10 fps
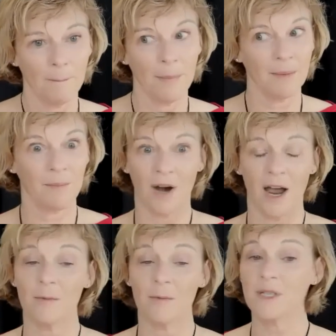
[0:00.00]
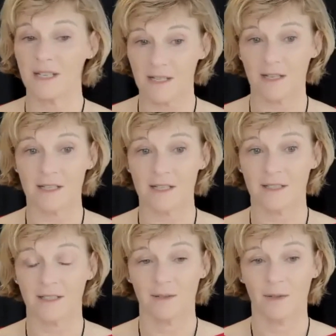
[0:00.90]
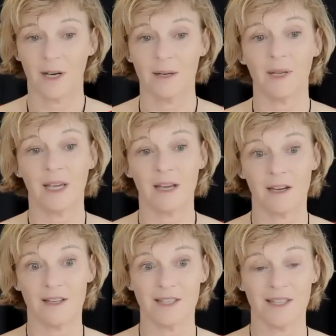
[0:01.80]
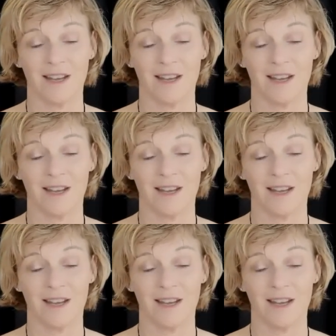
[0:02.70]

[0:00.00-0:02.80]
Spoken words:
but perhaps it doesn't, right? Because